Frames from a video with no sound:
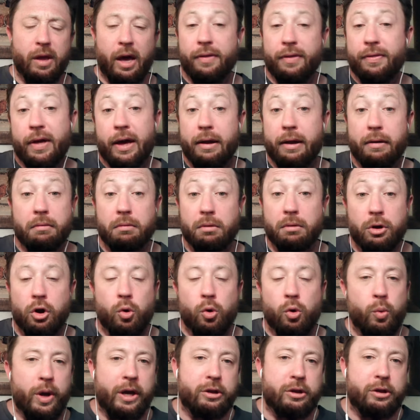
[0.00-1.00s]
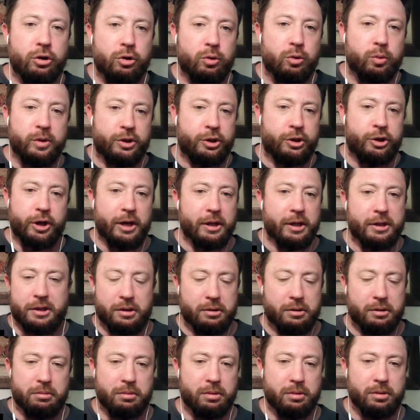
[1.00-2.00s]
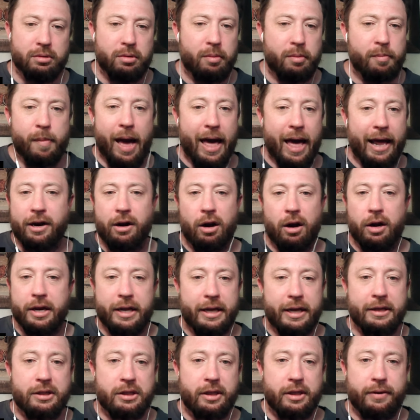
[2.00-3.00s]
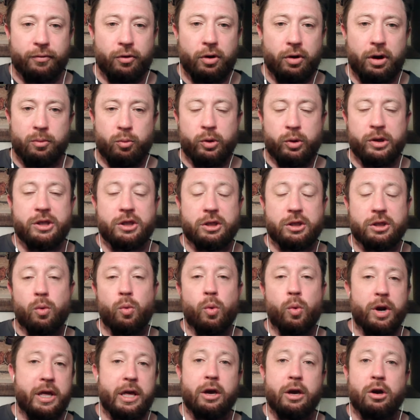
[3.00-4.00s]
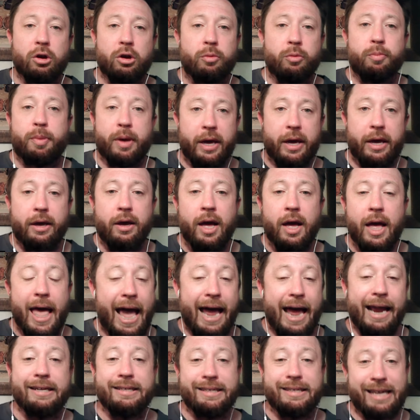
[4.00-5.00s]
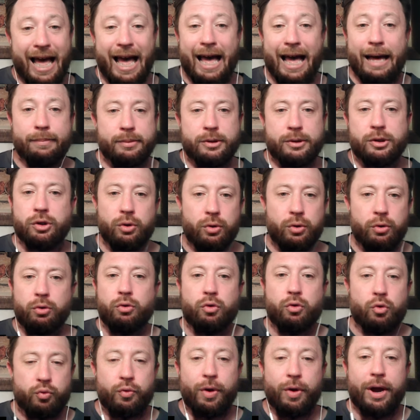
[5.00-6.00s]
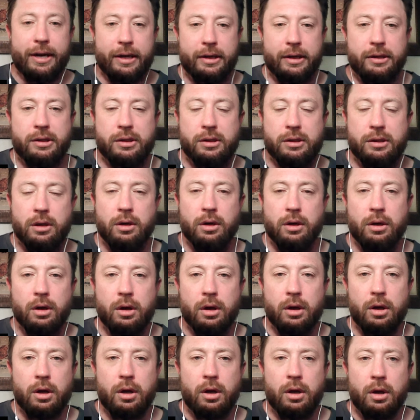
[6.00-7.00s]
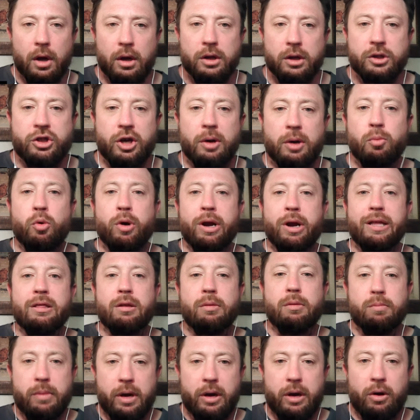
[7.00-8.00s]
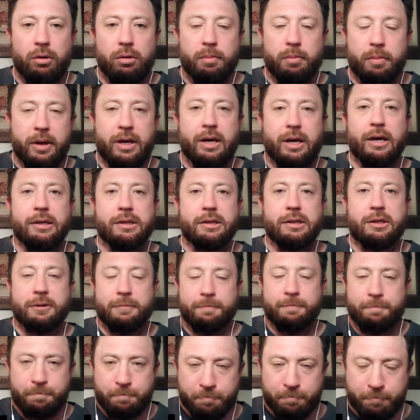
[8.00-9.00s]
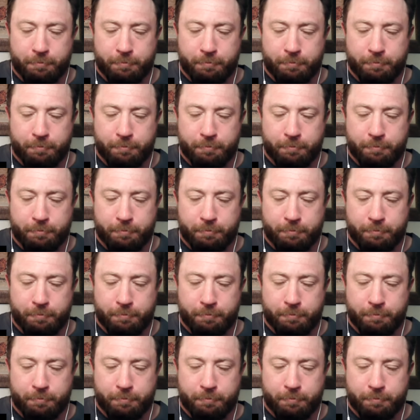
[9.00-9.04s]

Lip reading: then, Week 2 was just mad and uneasy for him. We saw what he could be at his absolute greatest. Somewhere in the middle, because